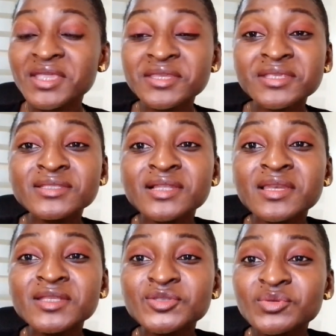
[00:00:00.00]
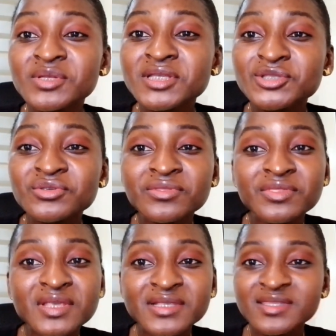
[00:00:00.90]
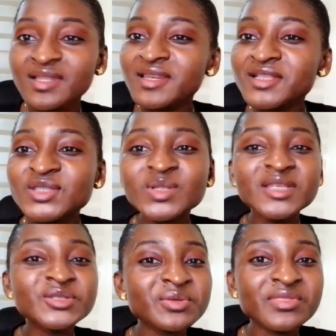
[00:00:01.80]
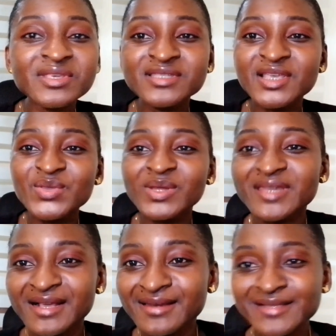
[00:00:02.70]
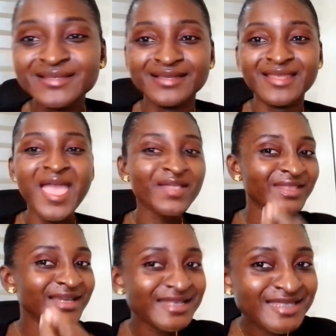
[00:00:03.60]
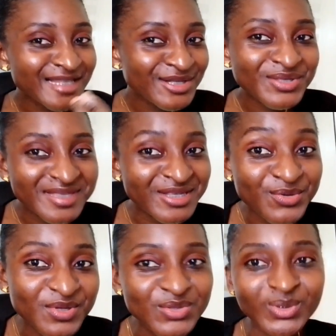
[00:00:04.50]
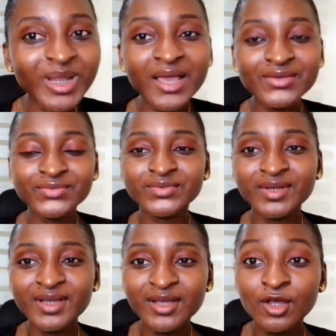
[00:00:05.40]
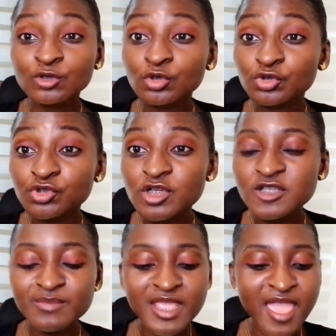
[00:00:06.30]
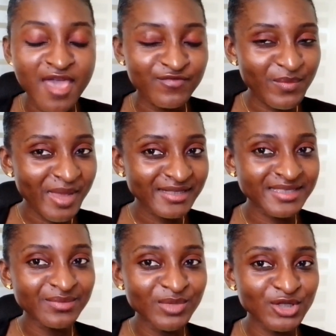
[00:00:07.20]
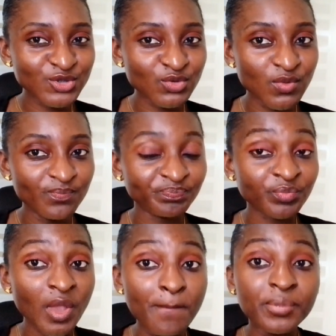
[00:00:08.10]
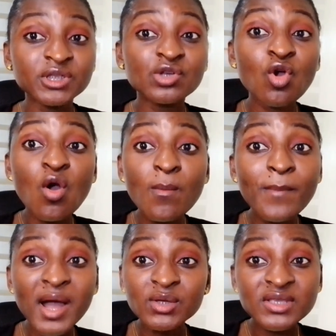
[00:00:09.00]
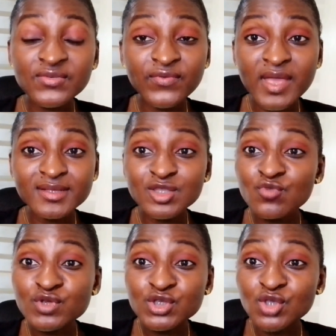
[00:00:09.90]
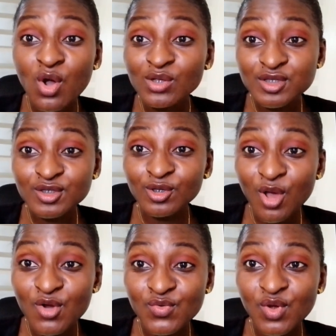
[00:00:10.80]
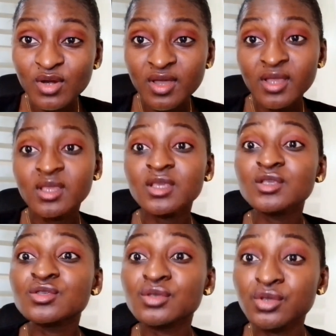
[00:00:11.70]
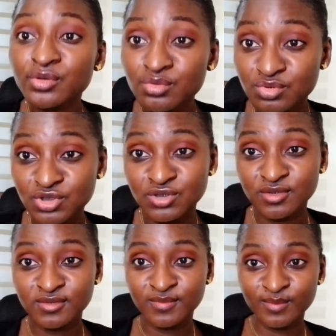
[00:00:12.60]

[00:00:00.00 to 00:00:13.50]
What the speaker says: It is the little things, the little things that you are neglecting, the little secret to life. So trust me, they might seem little, but the compound effect, the result in the long run is huge.